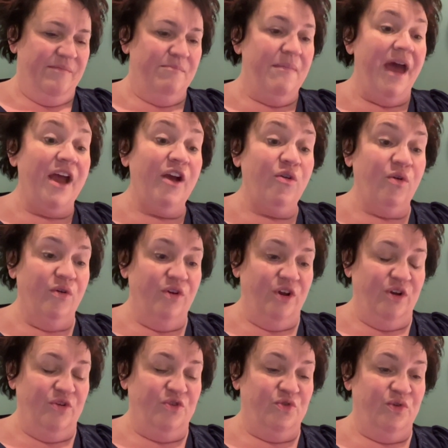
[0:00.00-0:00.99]

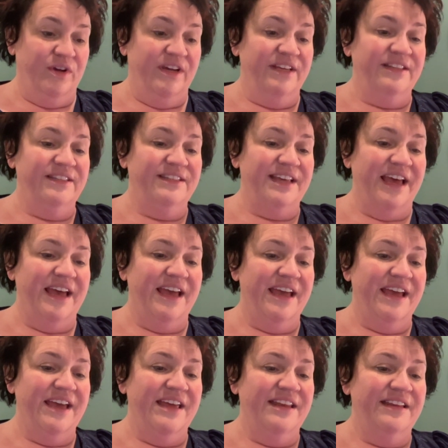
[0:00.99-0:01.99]
macronutrients, I
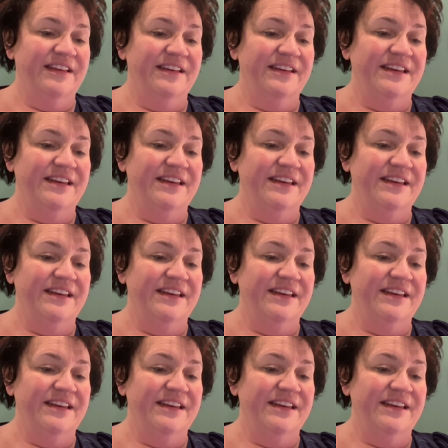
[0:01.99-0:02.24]
had